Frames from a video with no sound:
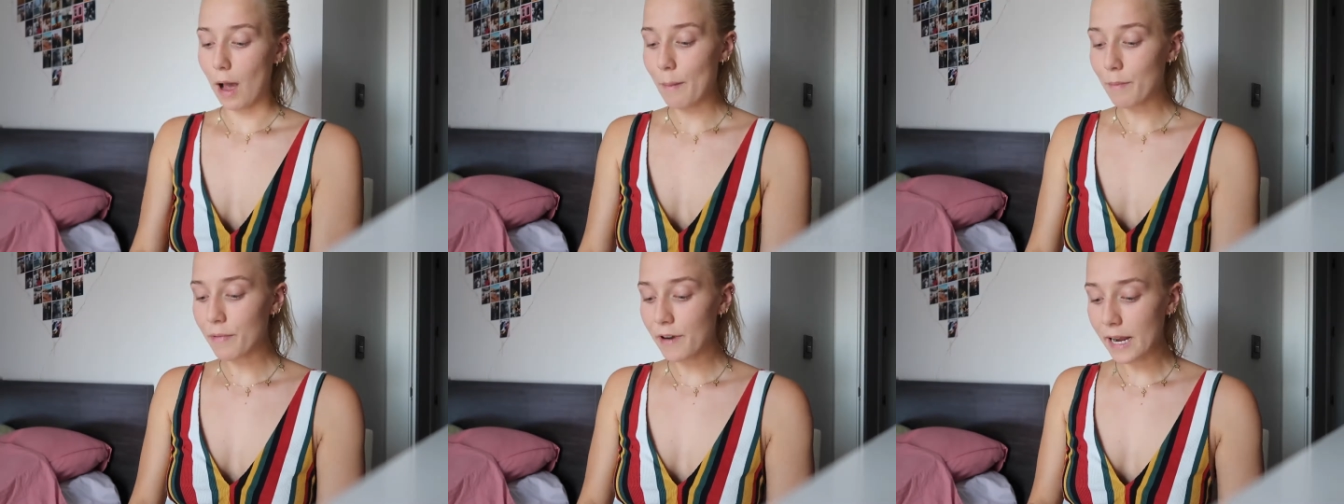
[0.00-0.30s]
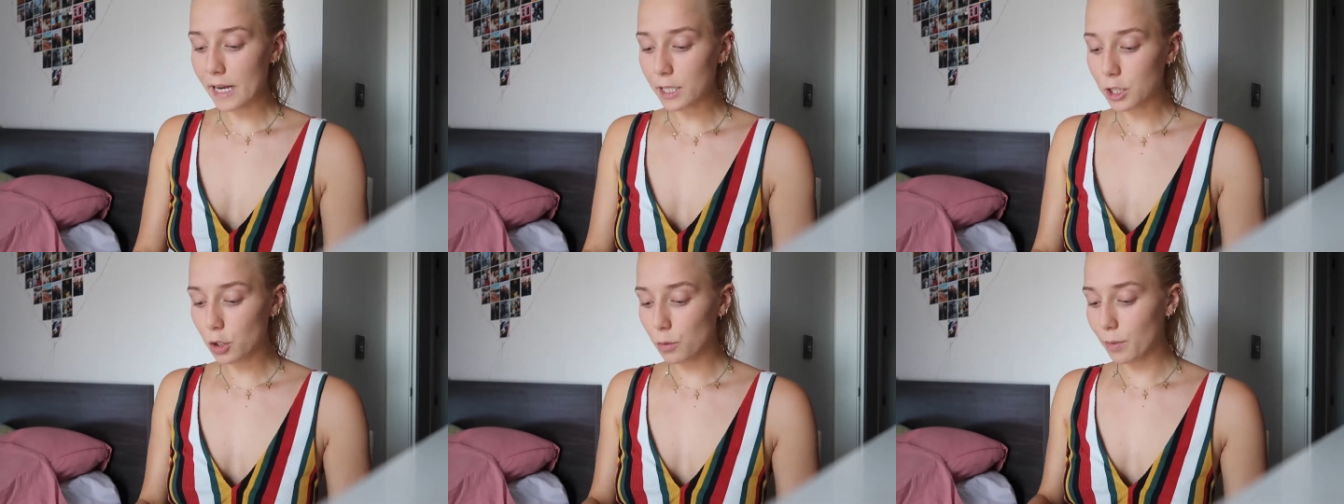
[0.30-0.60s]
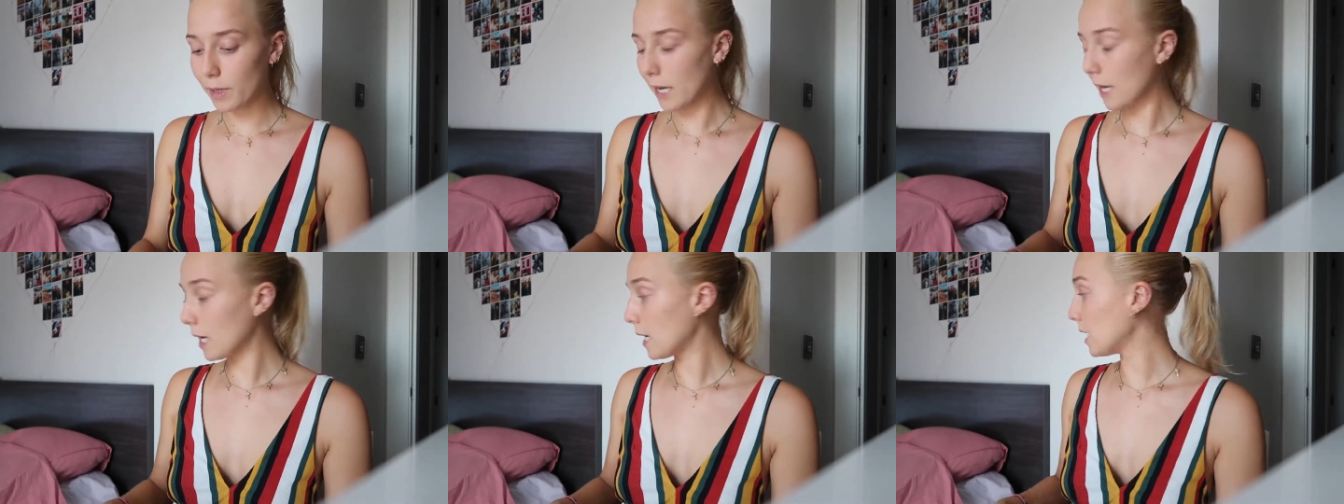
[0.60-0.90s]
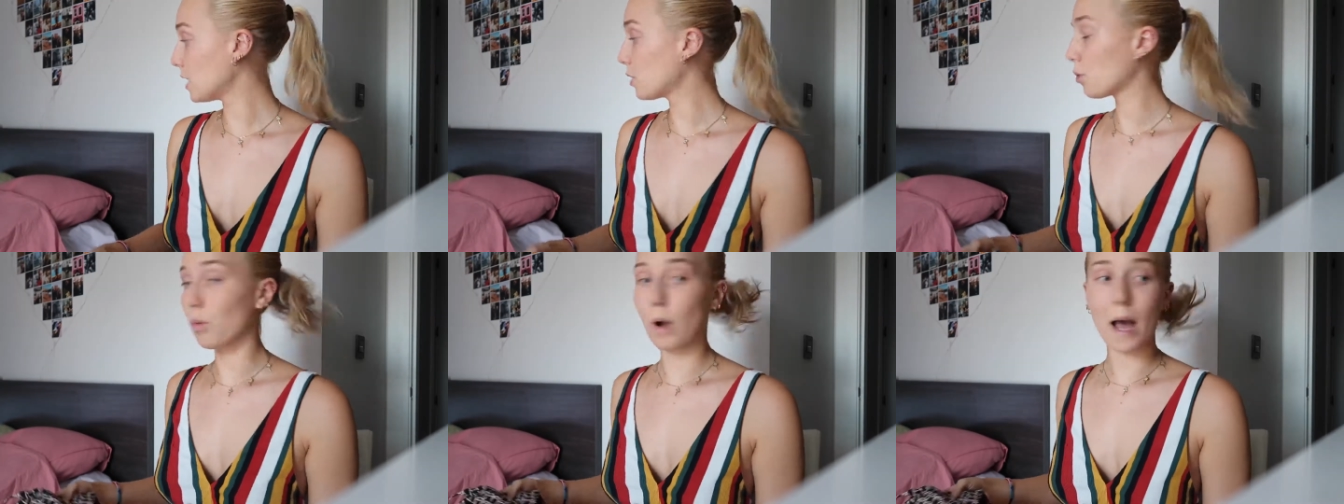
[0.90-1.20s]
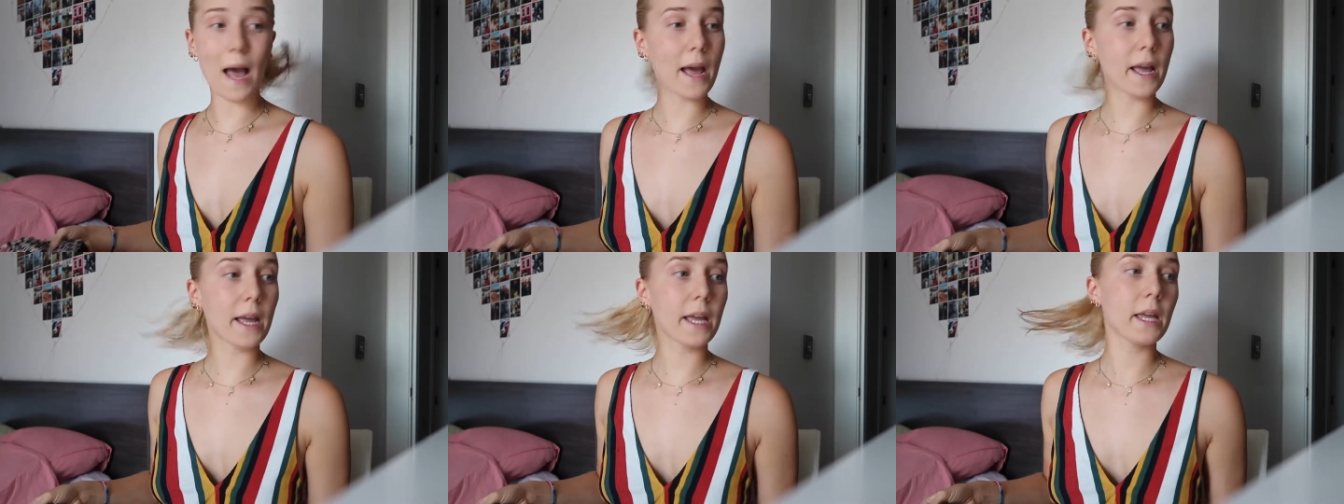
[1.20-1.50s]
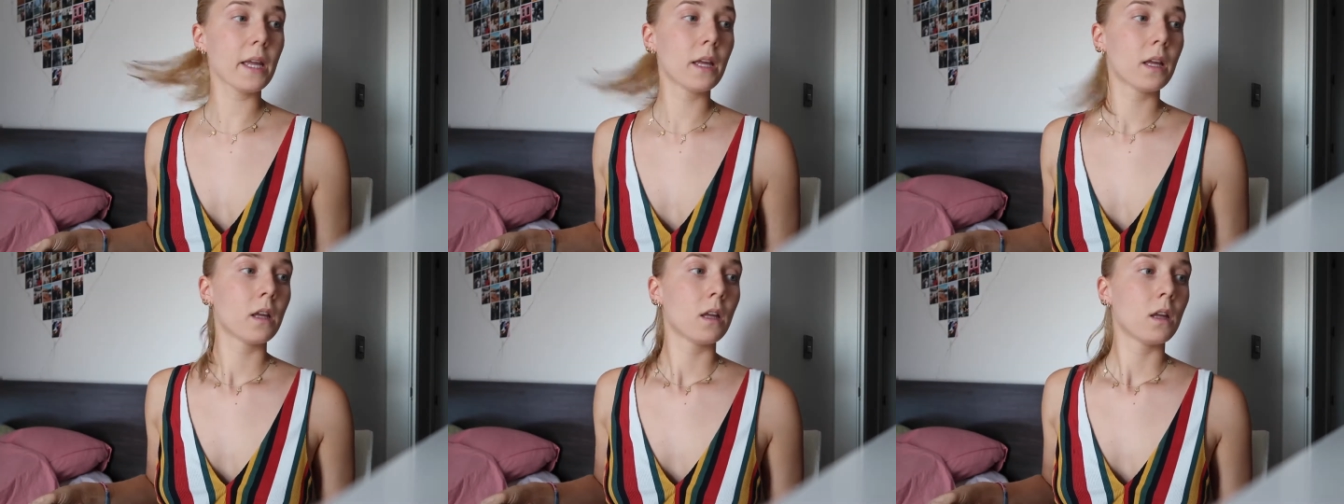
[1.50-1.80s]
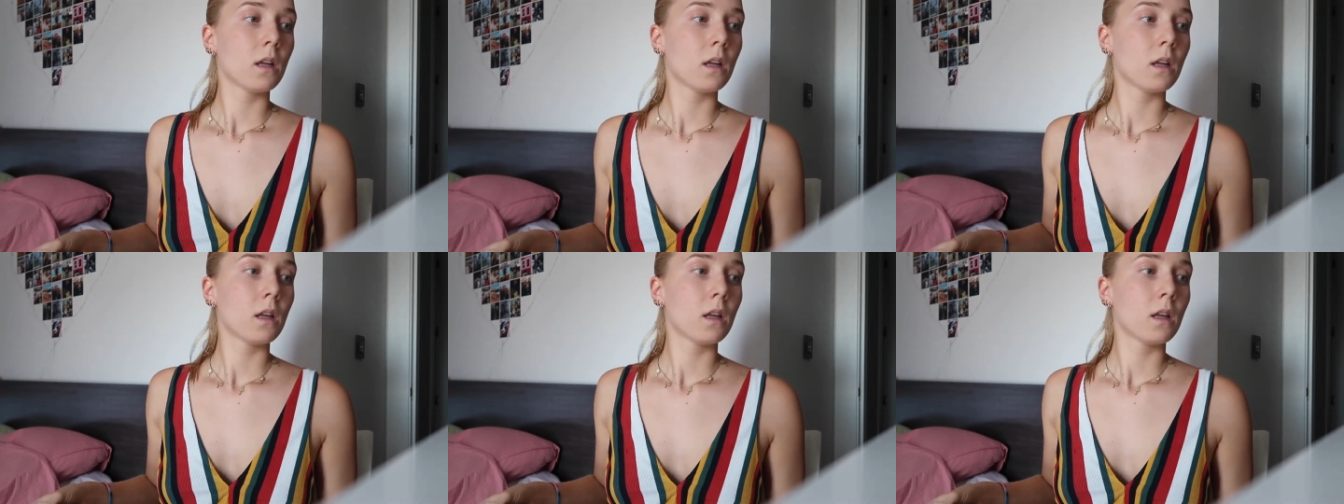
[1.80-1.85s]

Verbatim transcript: i'm bringing two bikinis why